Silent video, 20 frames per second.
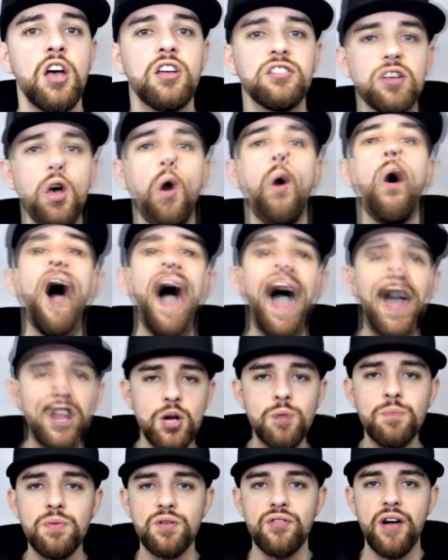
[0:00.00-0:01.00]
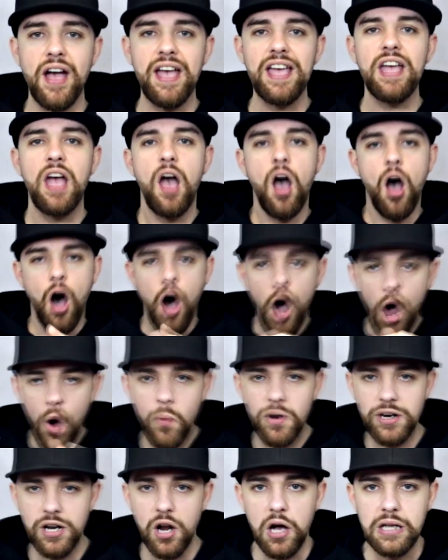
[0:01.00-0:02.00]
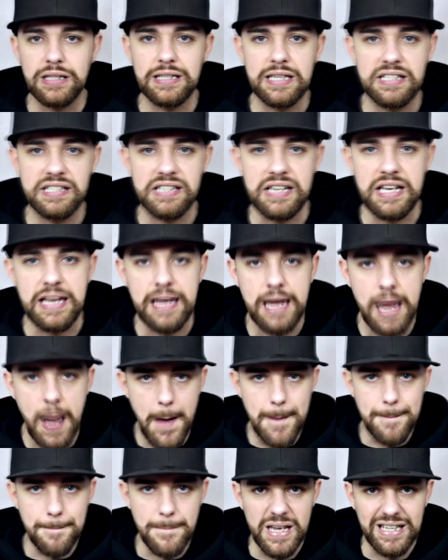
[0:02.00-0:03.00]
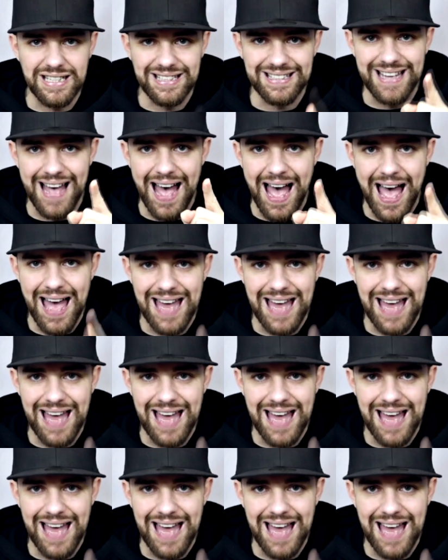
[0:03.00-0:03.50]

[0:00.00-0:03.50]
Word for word: So at number eight, I would like to see Mister